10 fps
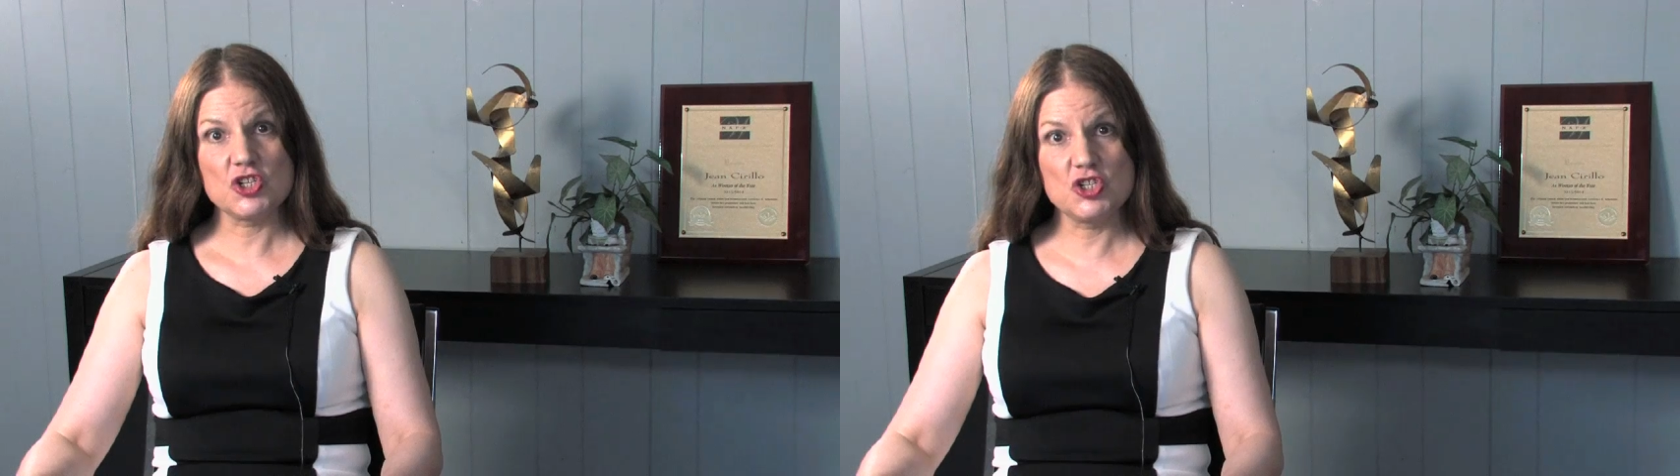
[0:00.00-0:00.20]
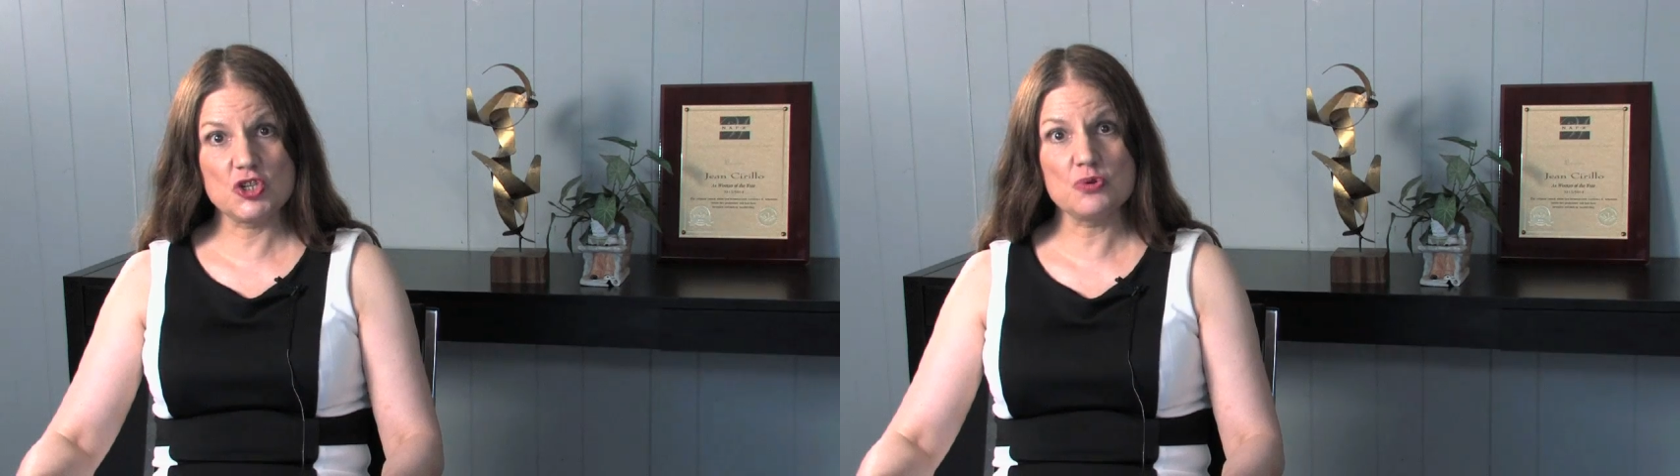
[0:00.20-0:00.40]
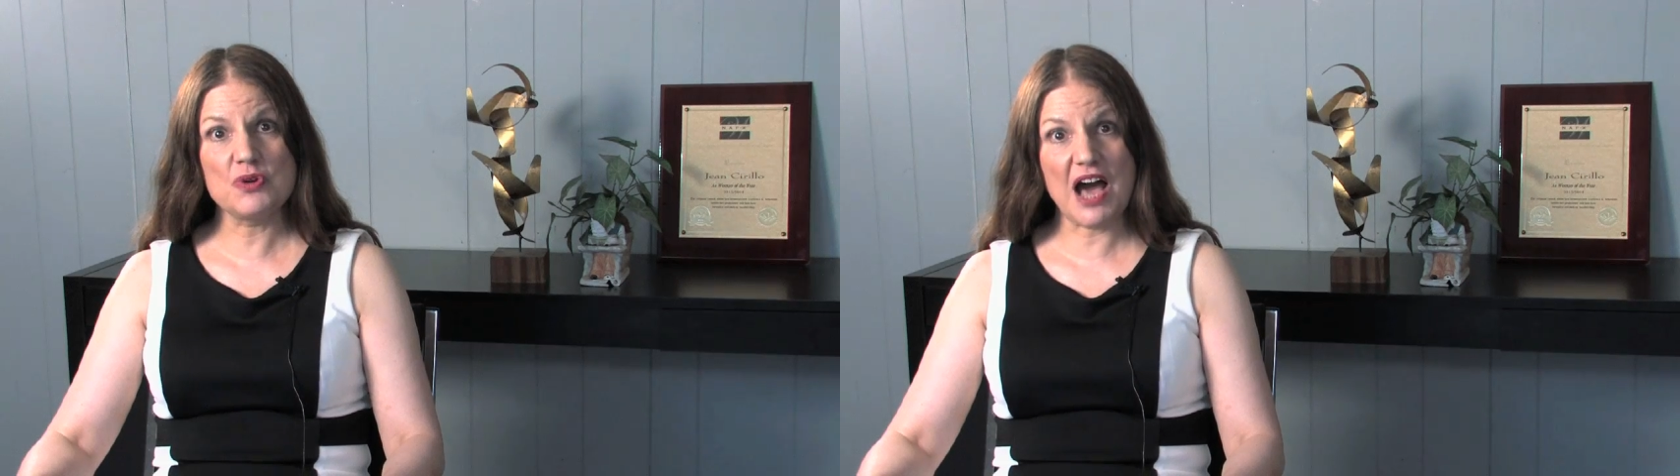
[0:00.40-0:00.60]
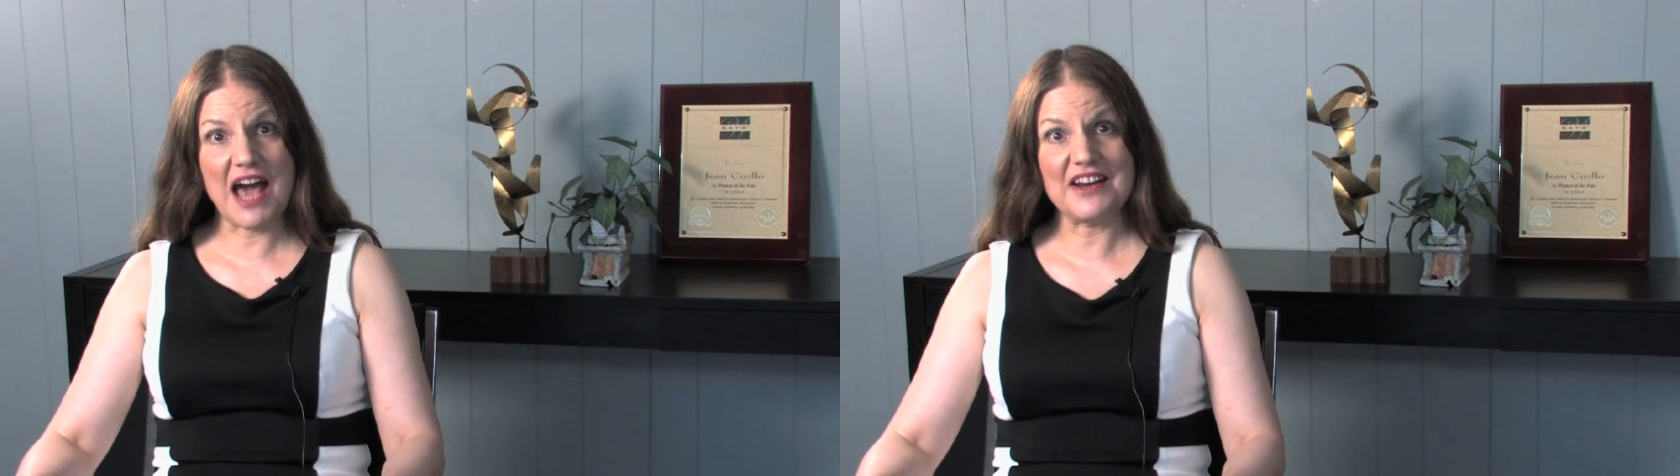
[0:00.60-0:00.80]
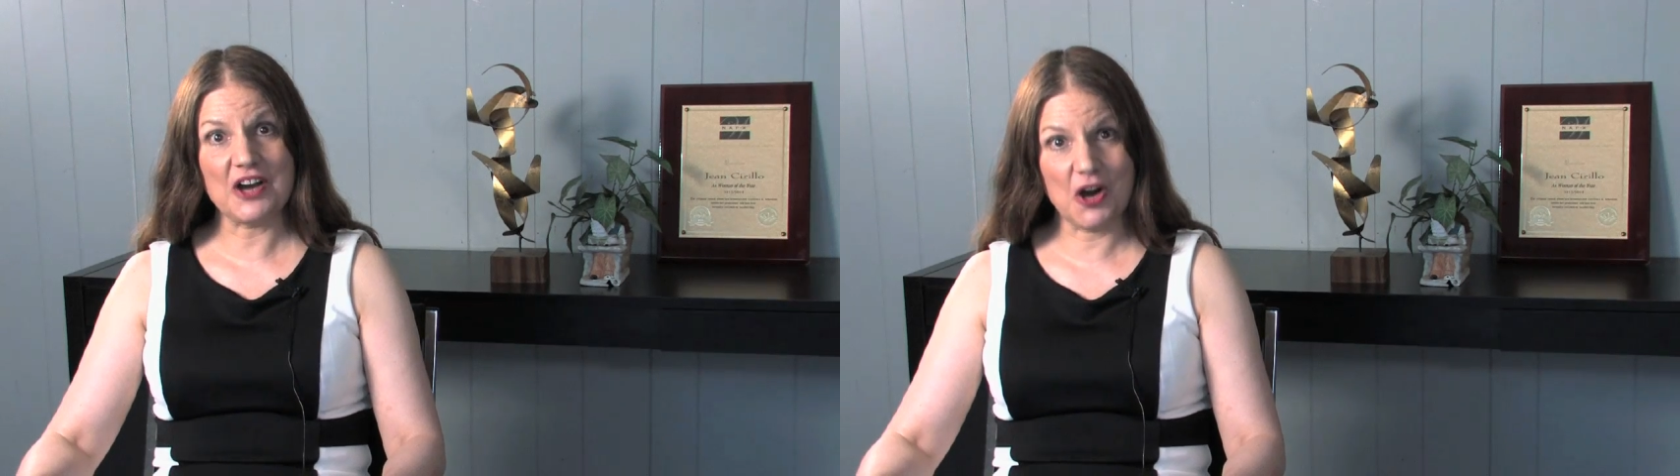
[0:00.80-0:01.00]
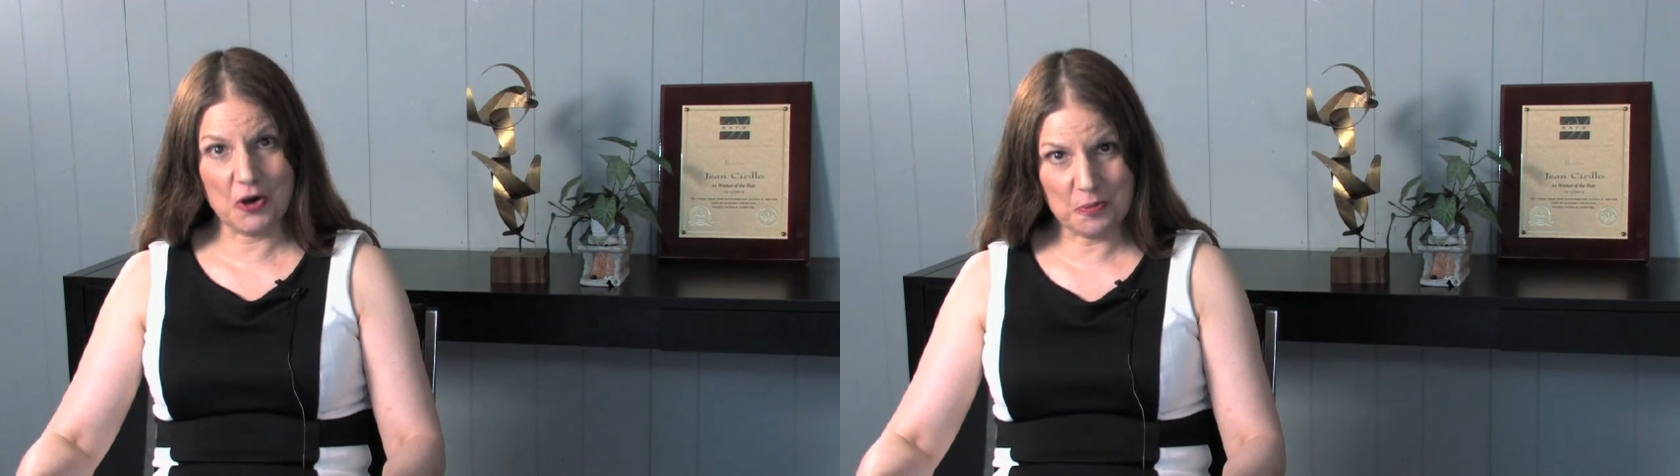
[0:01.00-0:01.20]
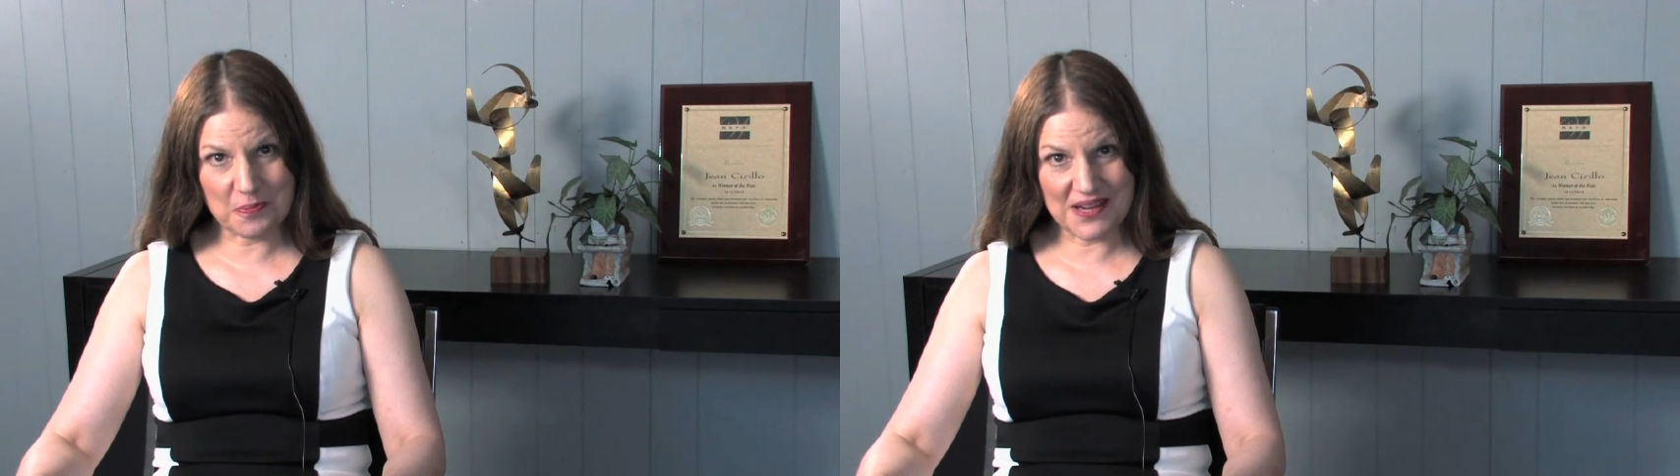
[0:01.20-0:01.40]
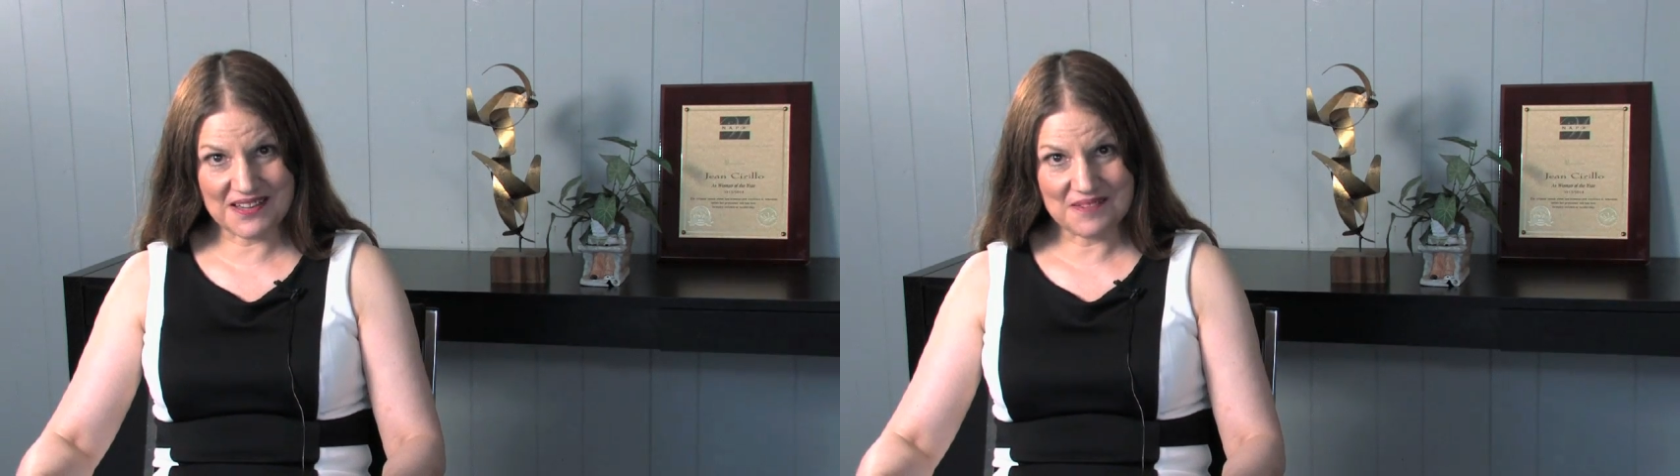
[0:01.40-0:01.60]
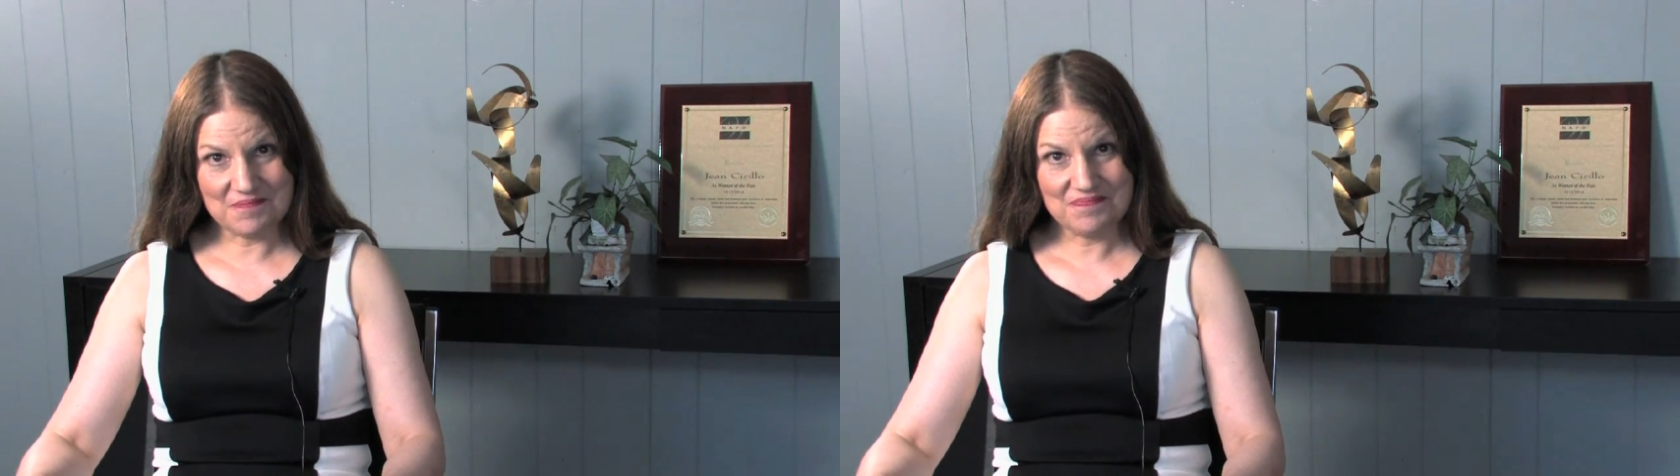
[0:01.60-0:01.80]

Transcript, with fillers: do not open.